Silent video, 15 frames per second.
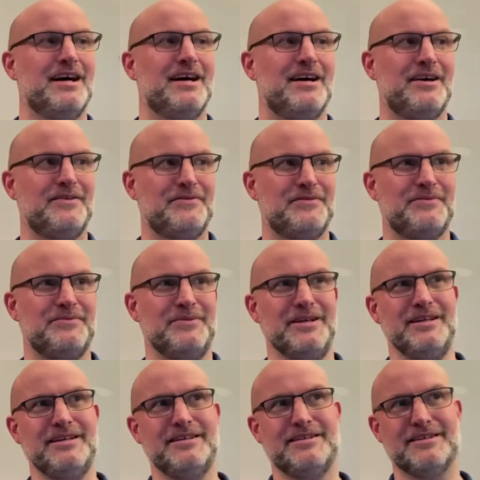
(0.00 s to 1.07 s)
Off
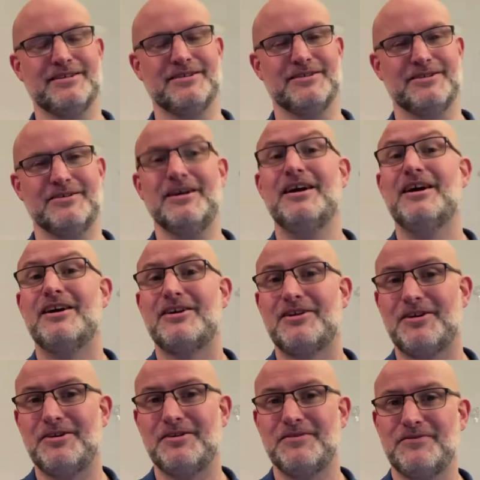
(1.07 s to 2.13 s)
we go,
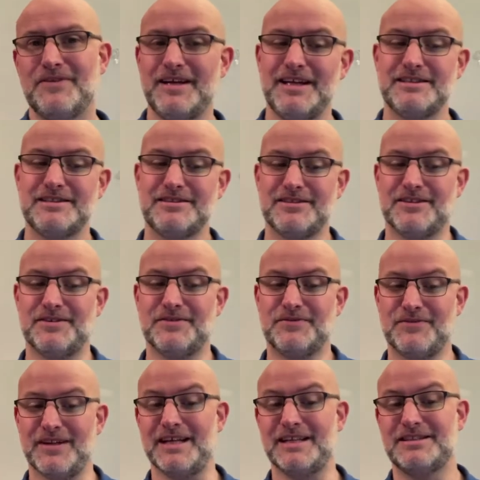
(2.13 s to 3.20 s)
cornflakes,
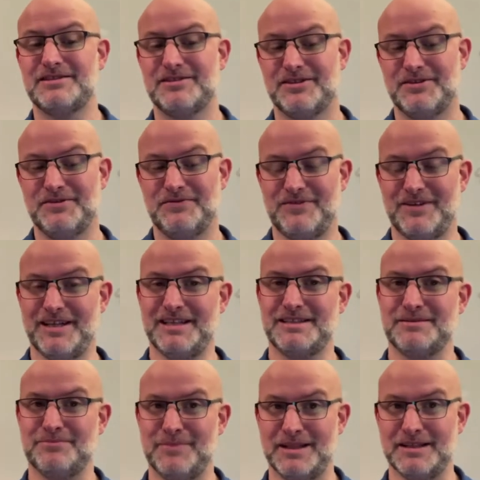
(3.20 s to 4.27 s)
cornflakes, cornflakes,
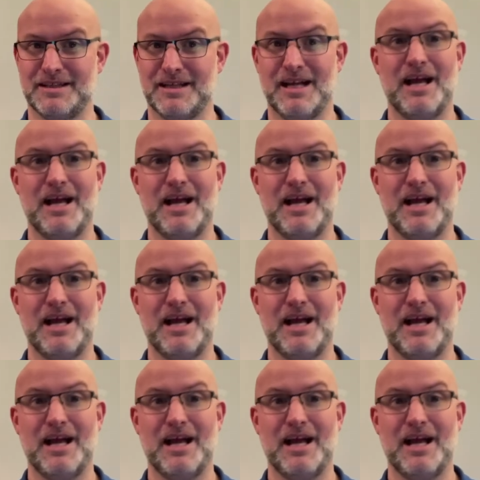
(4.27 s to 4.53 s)
milk,